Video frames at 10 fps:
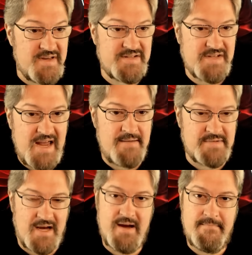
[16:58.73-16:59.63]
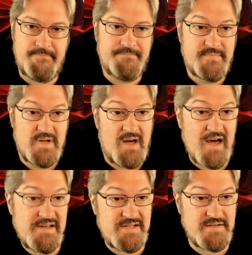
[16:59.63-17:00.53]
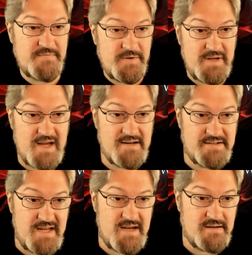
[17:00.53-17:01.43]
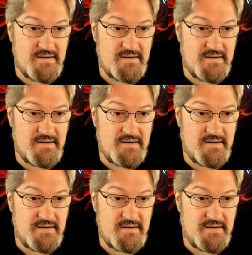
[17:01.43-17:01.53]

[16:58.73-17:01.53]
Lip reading: same time, ISIS-affiliated teen